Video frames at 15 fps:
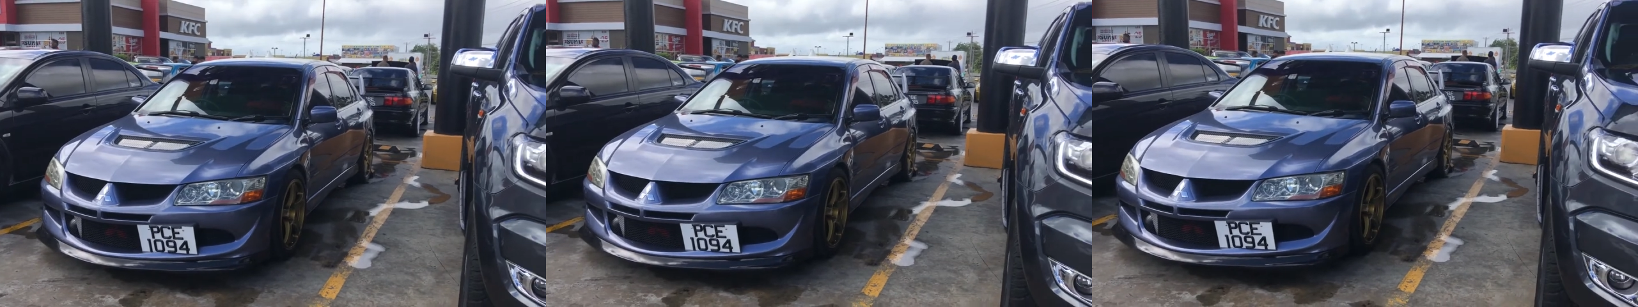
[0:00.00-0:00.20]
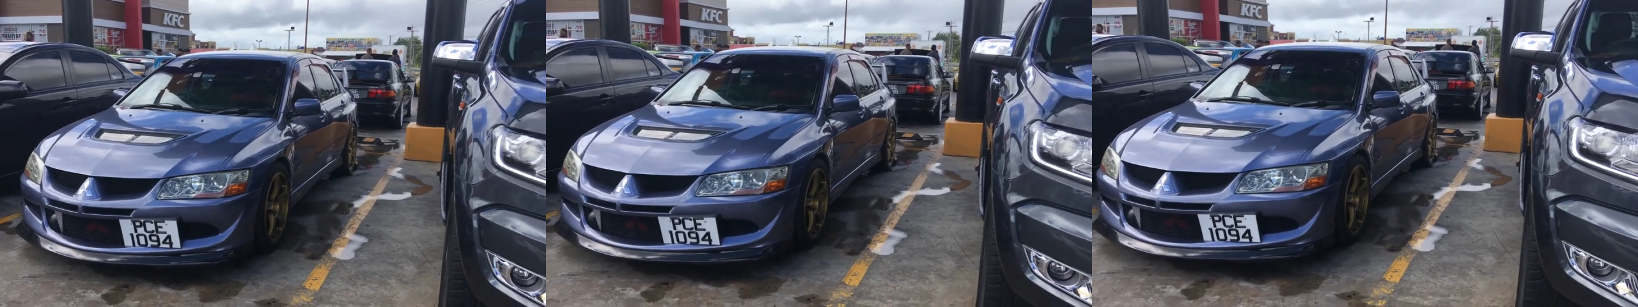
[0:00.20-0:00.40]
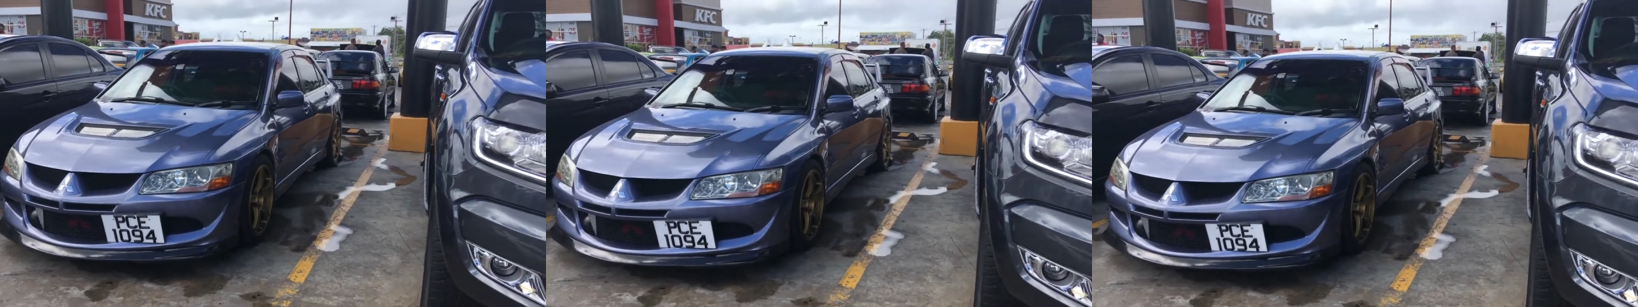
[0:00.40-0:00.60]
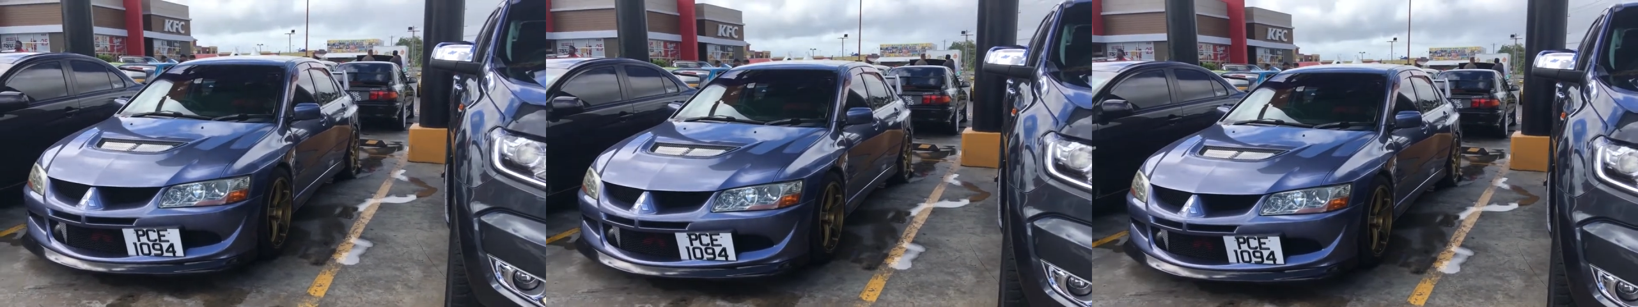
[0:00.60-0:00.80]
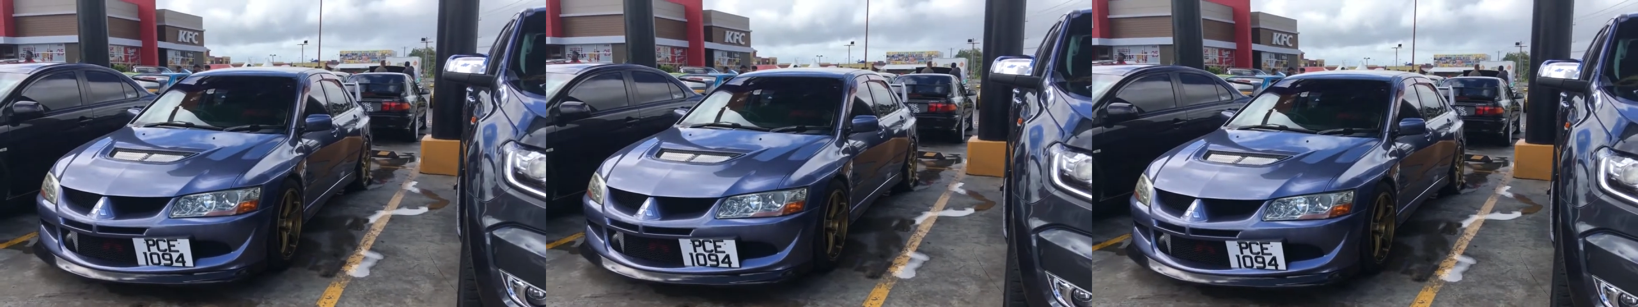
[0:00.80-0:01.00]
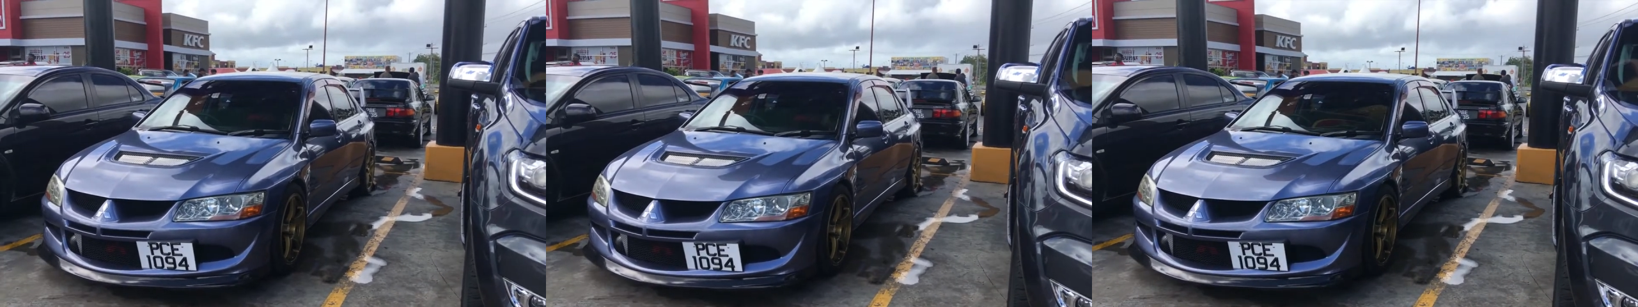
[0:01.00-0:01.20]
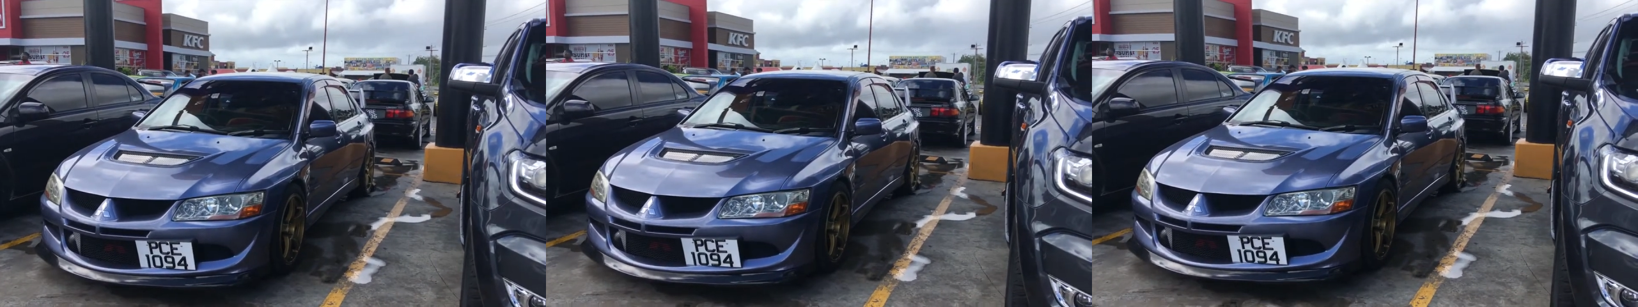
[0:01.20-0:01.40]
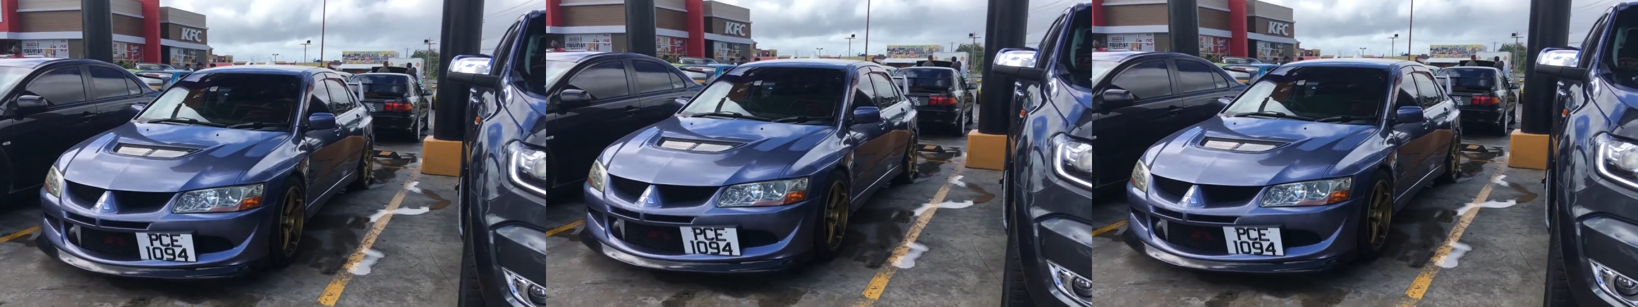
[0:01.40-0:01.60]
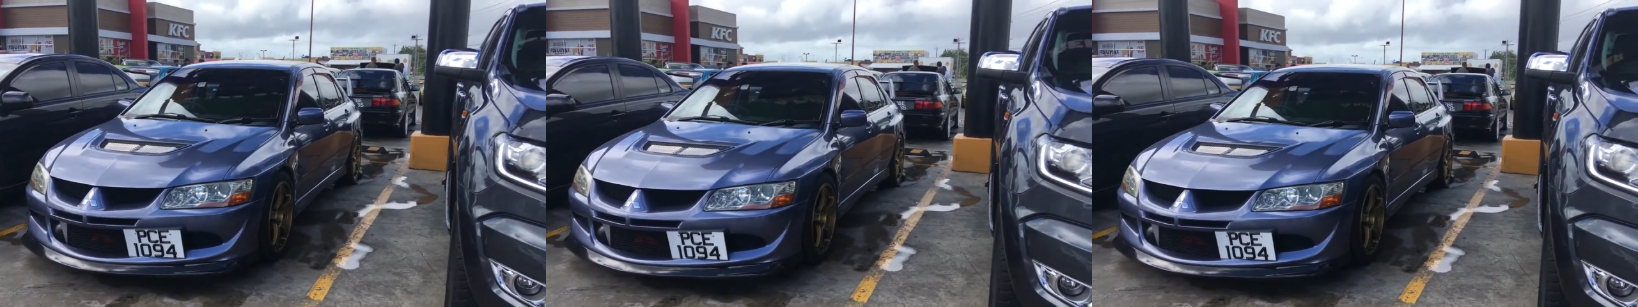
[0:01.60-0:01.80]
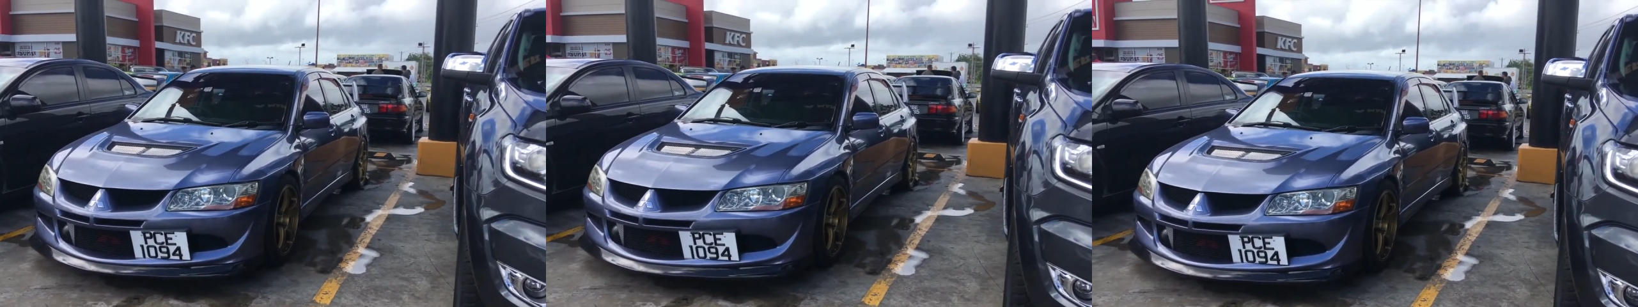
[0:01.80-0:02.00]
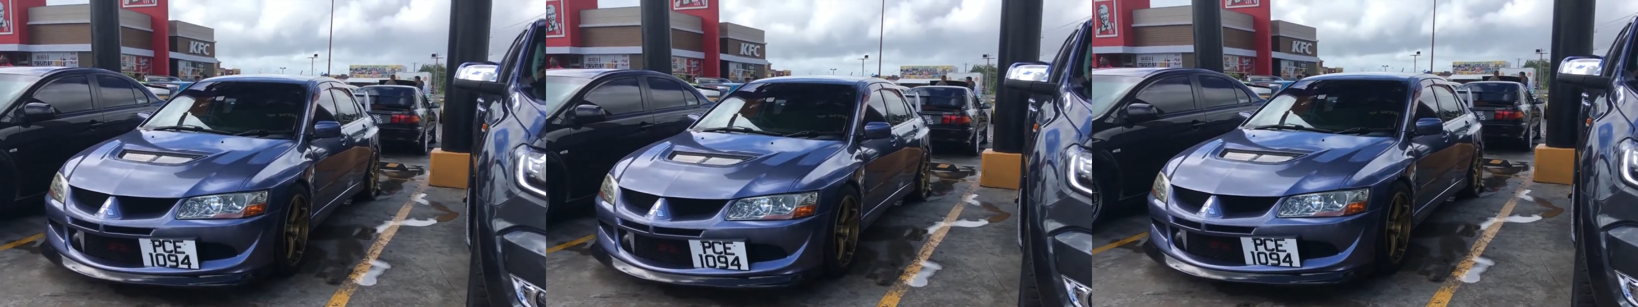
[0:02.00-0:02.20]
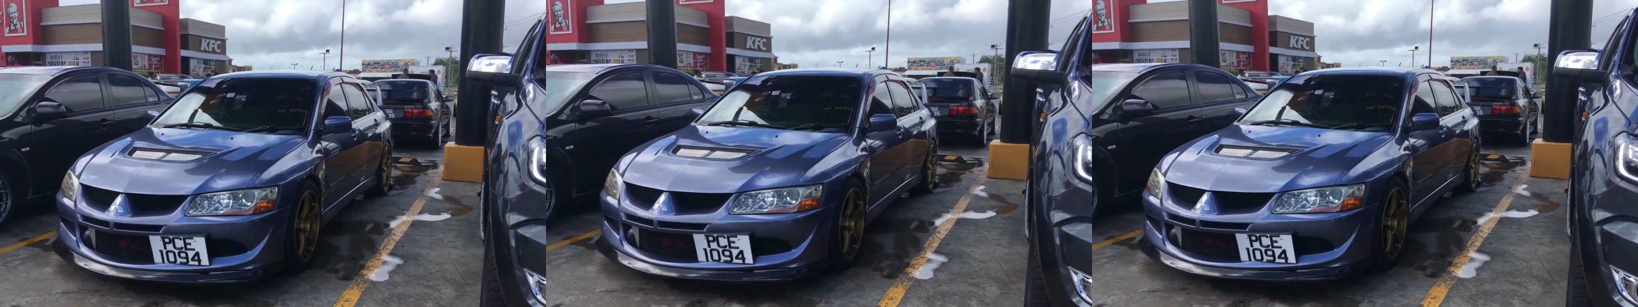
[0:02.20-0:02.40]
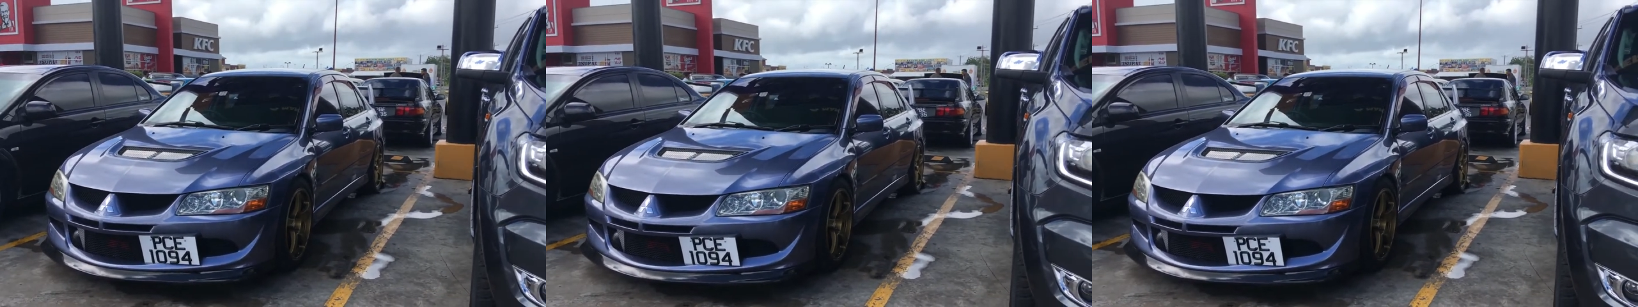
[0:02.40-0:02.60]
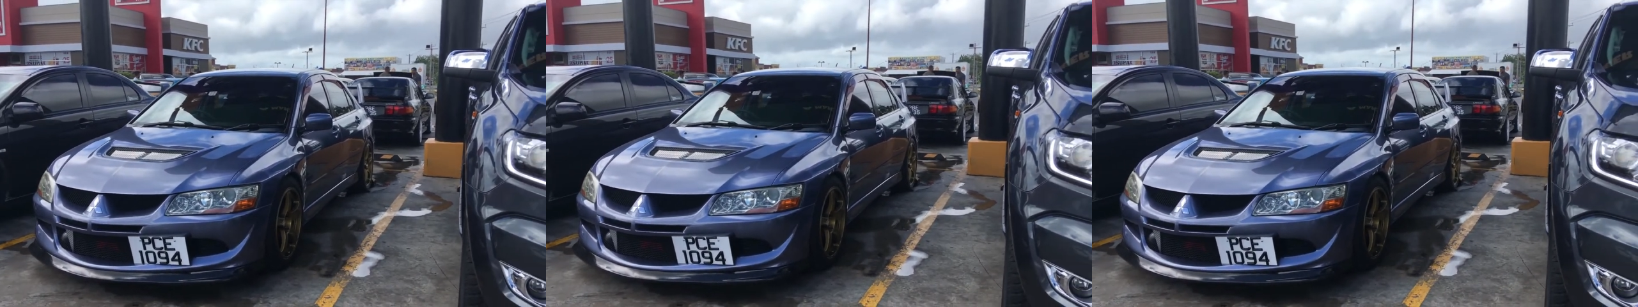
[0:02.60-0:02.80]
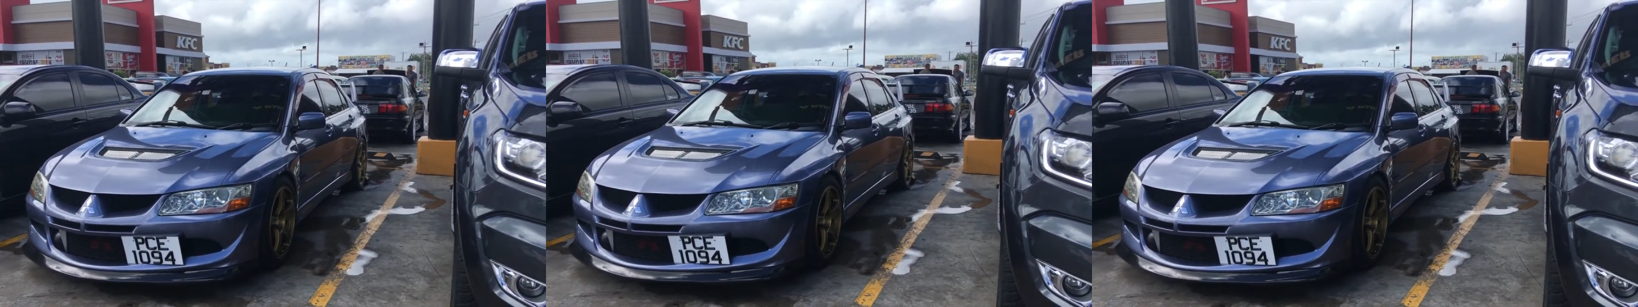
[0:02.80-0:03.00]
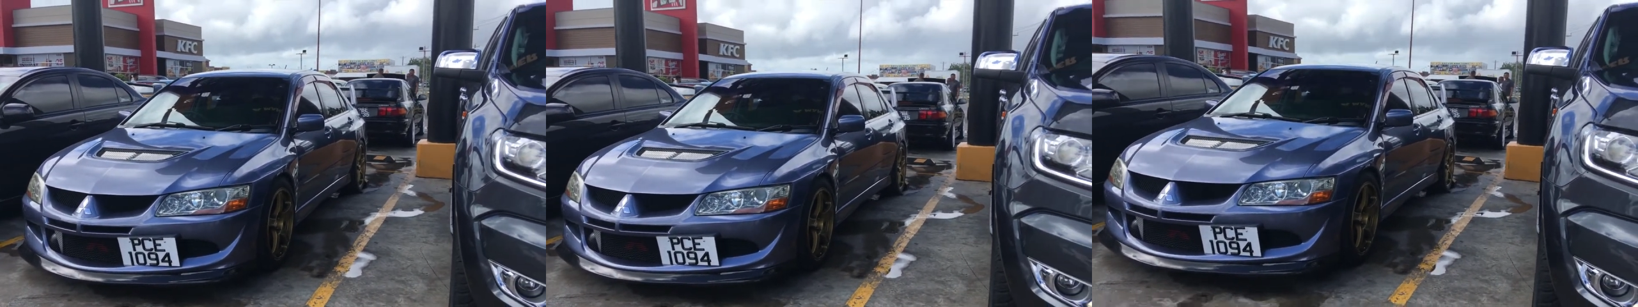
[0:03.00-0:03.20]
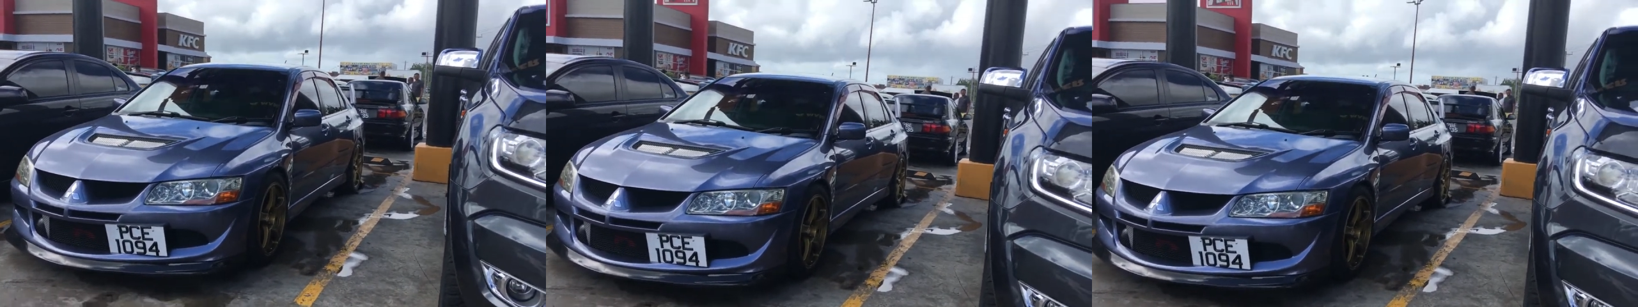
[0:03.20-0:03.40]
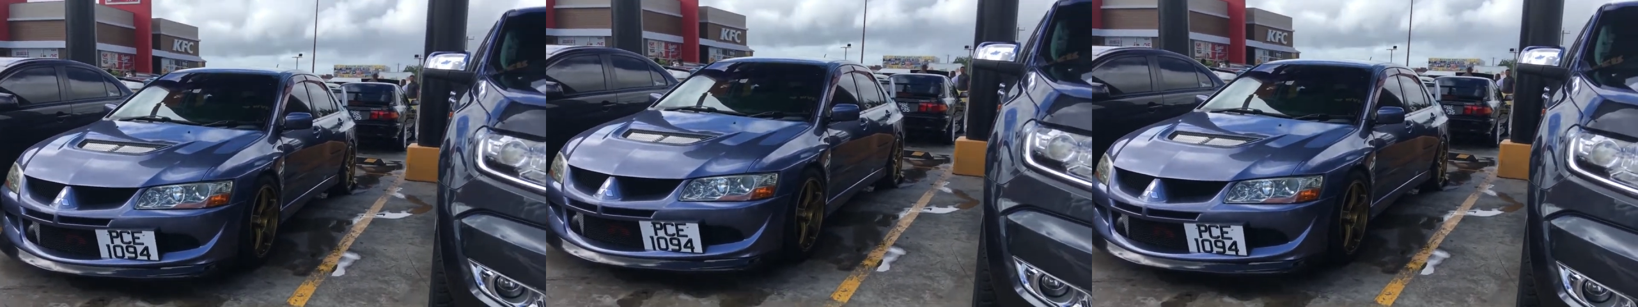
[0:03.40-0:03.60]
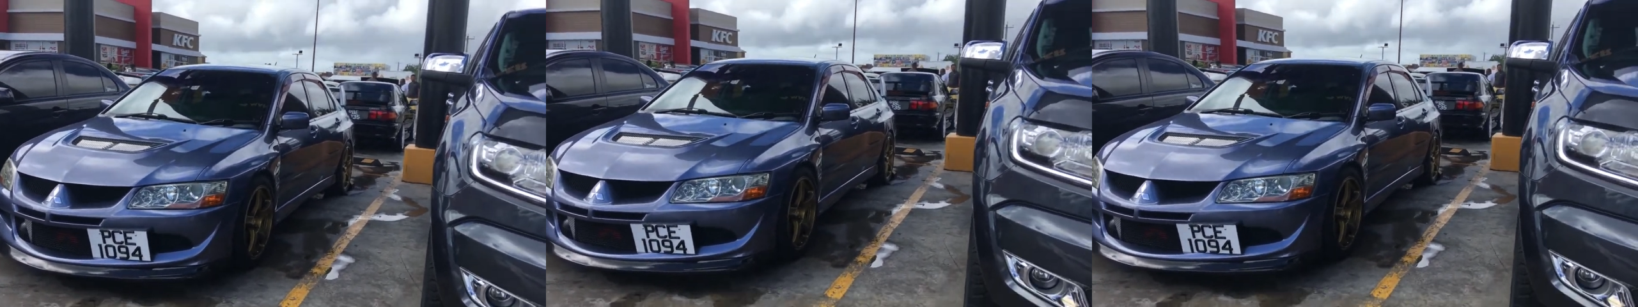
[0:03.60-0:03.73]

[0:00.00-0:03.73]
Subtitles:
No face is visible, so there are no lips to read.